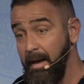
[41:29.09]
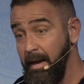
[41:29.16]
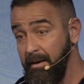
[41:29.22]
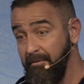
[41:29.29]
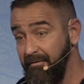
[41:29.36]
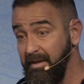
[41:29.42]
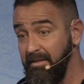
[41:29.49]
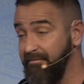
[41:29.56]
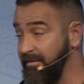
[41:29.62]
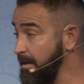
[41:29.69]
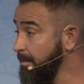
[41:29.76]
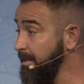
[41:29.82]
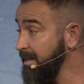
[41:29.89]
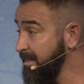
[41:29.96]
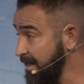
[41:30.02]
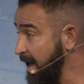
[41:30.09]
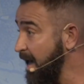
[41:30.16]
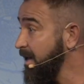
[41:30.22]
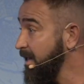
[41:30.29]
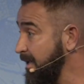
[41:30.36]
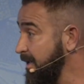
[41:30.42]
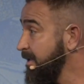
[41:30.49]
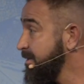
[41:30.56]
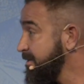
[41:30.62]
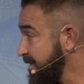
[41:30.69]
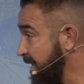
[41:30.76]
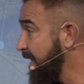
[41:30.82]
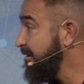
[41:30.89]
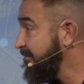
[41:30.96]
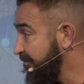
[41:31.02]
And faith family, that is
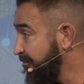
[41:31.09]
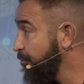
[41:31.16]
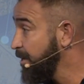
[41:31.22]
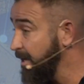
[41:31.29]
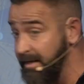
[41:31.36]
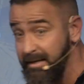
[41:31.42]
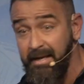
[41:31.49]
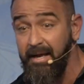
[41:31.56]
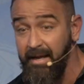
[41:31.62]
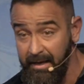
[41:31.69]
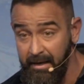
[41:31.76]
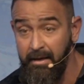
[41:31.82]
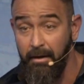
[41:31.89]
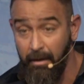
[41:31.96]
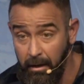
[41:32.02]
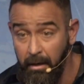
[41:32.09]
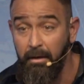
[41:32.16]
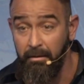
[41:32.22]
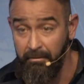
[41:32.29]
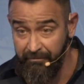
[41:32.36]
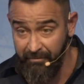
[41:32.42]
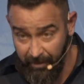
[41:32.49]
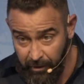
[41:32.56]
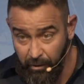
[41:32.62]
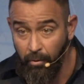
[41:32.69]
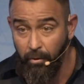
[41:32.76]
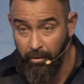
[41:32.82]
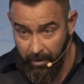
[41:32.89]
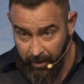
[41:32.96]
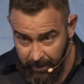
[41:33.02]
every day of
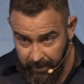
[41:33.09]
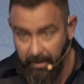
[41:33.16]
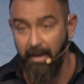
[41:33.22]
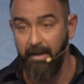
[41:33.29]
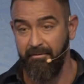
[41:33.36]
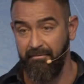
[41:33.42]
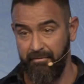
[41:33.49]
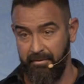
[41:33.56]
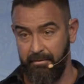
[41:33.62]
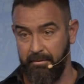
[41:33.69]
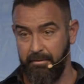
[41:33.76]
your life.